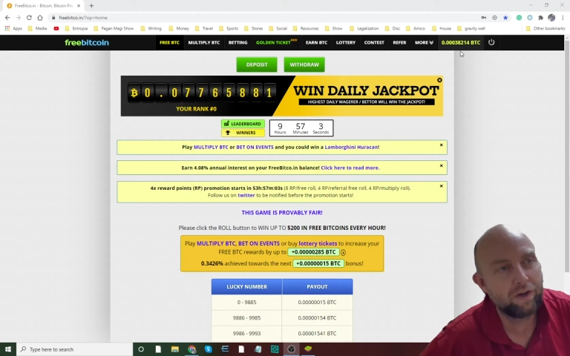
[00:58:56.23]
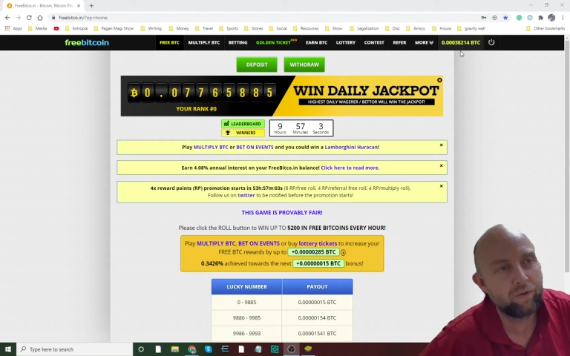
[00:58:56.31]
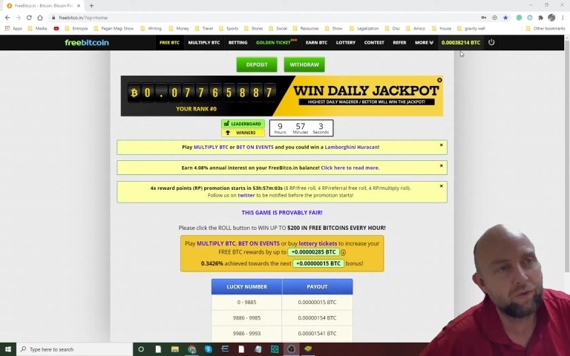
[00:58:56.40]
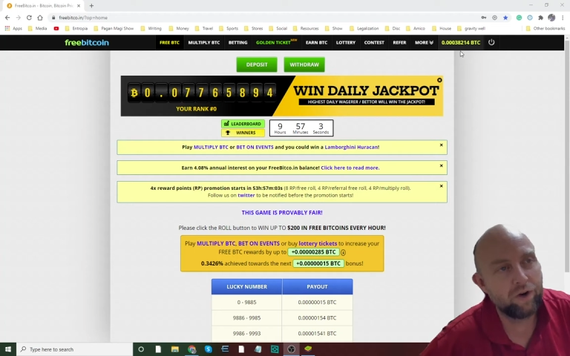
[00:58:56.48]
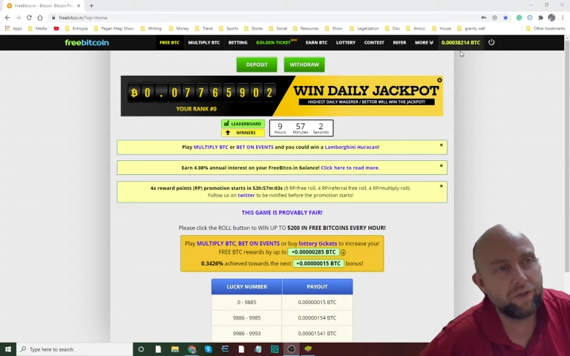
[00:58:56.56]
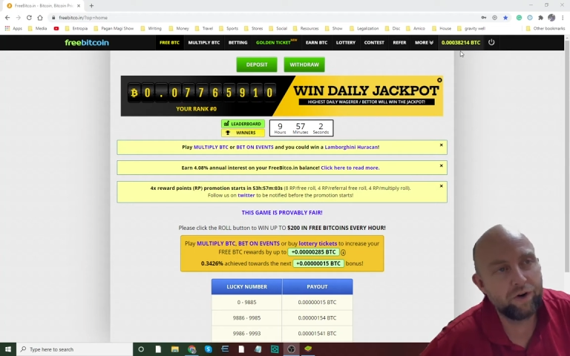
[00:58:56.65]
We're
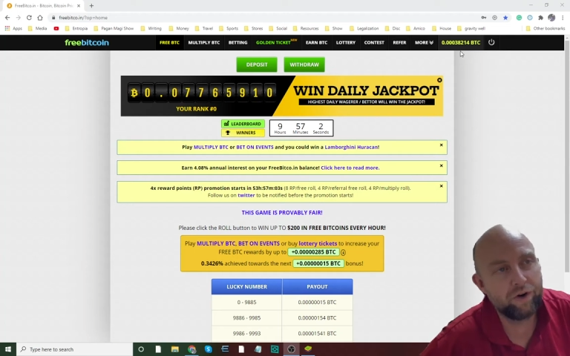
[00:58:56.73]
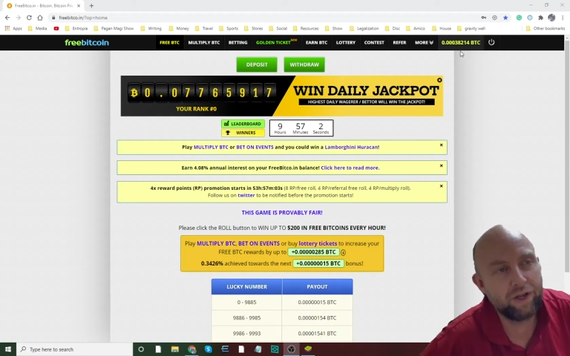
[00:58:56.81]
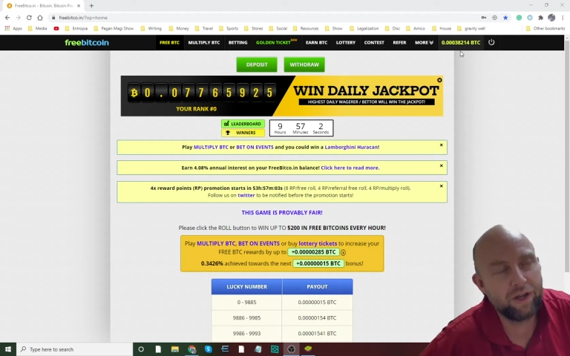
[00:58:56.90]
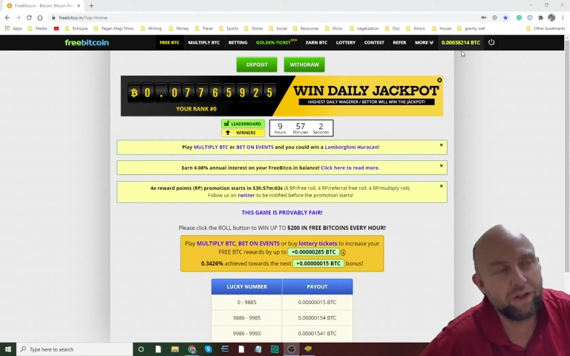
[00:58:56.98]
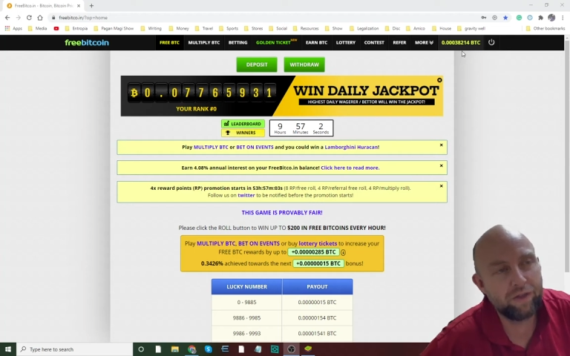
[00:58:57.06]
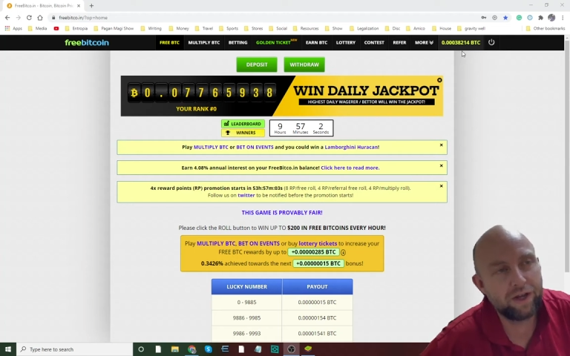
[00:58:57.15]
at
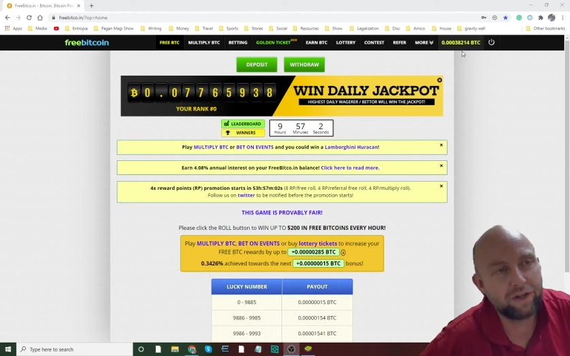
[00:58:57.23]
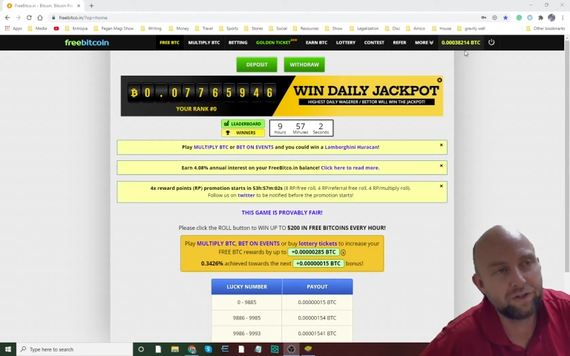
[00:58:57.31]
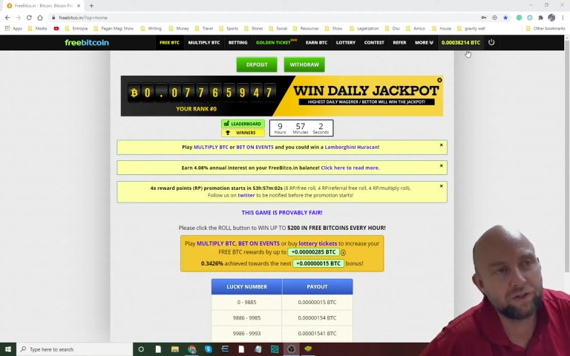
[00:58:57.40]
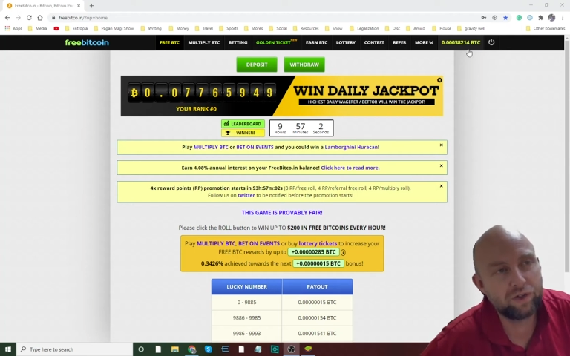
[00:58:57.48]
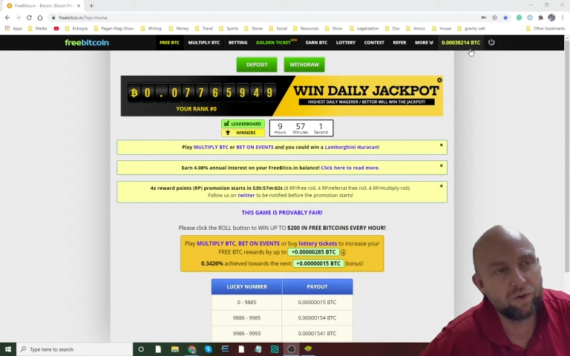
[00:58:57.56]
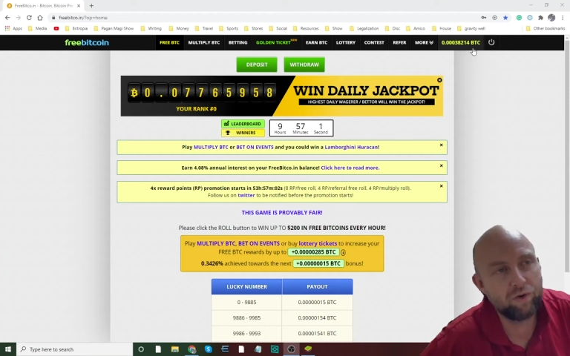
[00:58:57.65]

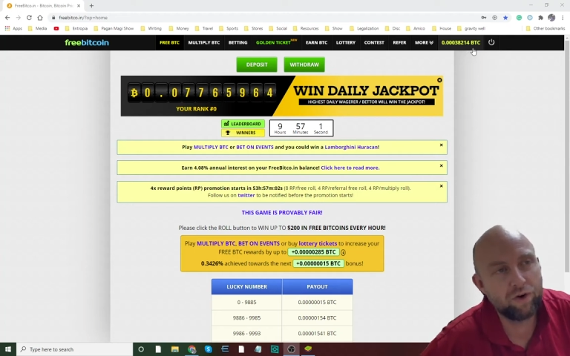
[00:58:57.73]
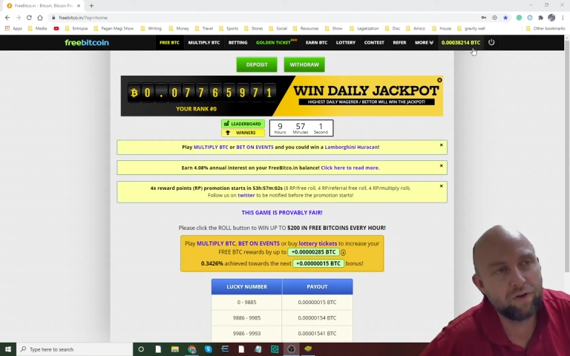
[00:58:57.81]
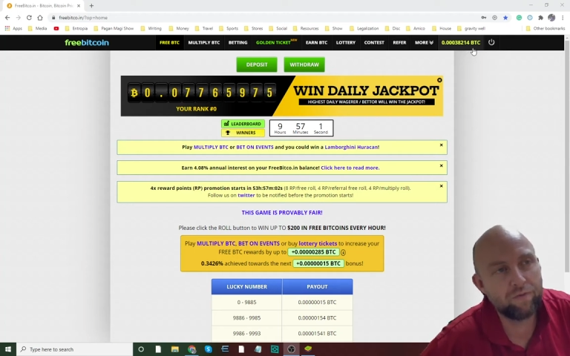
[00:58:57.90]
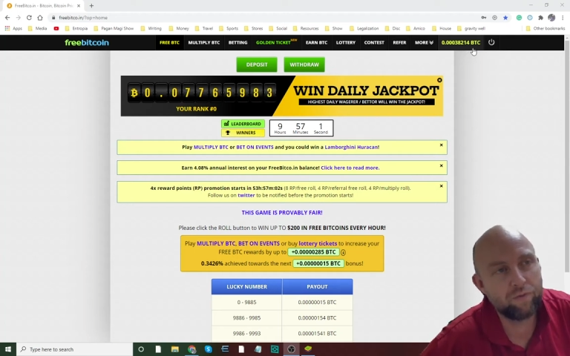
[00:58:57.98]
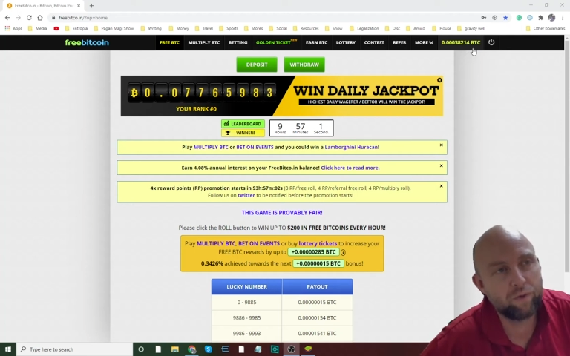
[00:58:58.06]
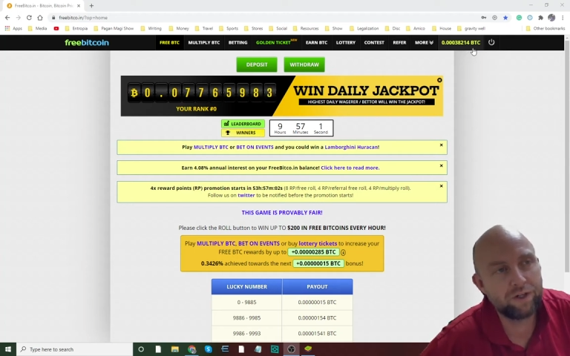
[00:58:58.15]

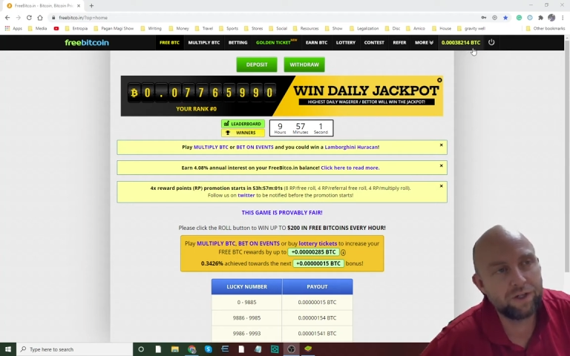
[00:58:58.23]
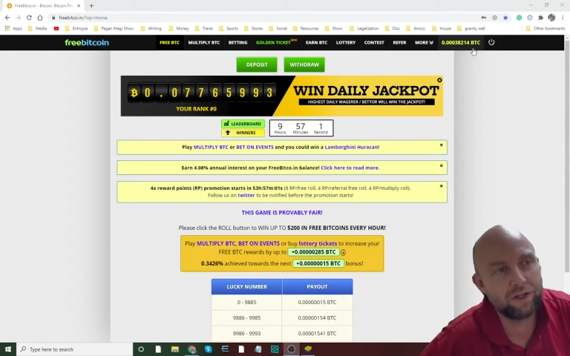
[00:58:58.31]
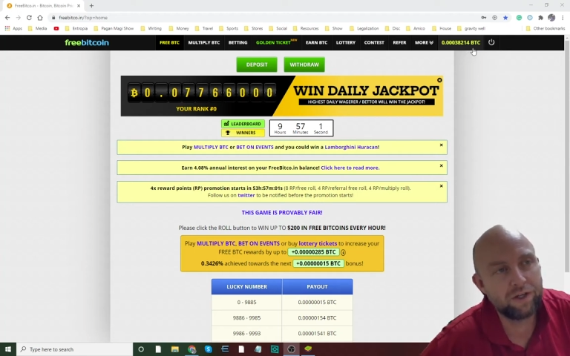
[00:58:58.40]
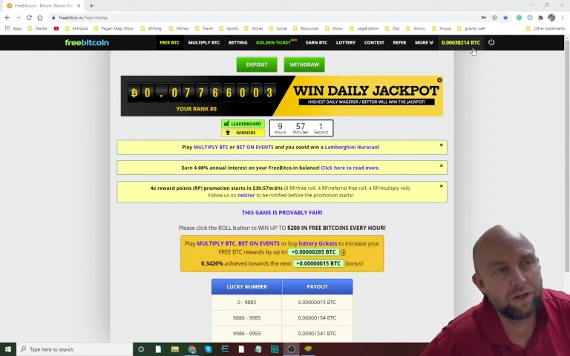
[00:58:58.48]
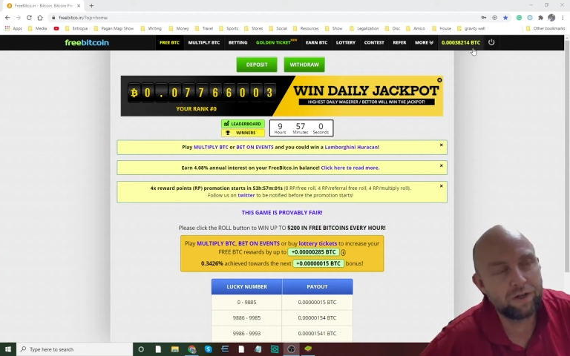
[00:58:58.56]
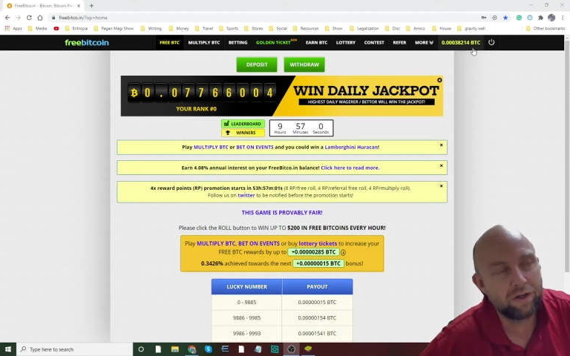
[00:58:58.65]
38,214.